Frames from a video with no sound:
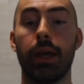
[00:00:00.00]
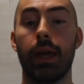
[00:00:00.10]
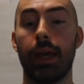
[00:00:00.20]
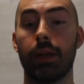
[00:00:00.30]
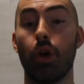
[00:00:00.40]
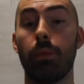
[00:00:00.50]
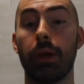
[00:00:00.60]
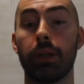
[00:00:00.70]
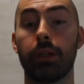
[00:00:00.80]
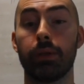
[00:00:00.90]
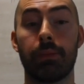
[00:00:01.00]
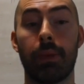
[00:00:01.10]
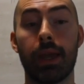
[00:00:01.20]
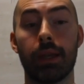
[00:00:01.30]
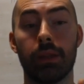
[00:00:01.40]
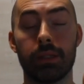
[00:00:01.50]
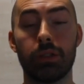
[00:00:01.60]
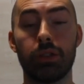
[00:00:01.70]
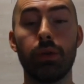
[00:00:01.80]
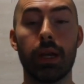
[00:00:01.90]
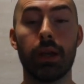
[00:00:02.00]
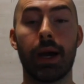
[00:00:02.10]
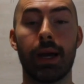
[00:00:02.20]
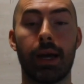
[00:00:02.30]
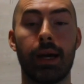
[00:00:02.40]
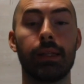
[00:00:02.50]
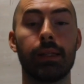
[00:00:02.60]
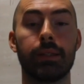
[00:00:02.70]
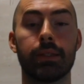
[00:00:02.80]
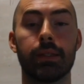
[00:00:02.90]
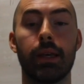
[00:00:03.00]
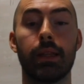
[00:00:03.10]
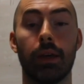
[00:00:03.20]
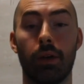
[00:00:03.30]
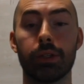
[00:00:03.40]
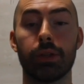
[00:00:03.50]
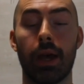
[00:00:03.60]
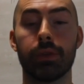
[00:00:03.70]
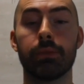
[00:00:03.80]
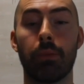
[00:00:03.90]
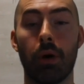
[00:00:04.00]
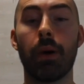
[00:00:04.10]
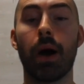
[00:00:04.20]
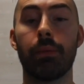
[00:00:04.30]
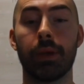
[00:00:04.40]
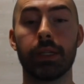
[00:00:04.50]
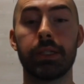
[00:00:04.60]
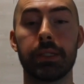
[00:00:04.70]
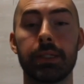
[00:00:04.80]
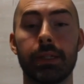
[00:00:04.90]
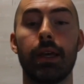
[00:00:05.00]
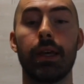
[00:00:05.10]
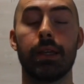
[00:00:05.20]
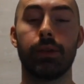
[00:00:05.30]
and hoping to expand it to 2 nearby islands that also have small populations. And so